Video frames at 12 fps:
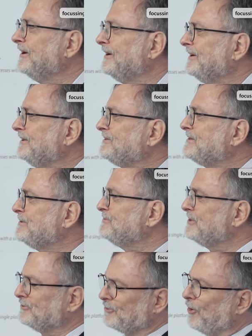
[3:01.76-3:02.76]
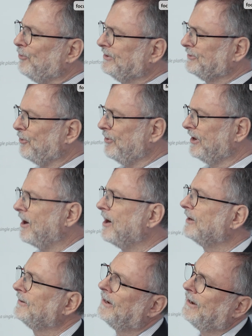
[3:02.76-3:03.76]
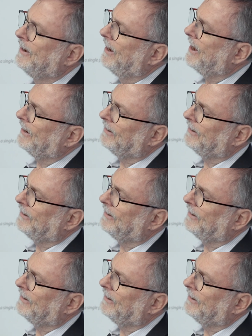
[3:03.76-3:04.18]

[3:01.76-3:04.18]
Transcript: It seems it's always going on, and,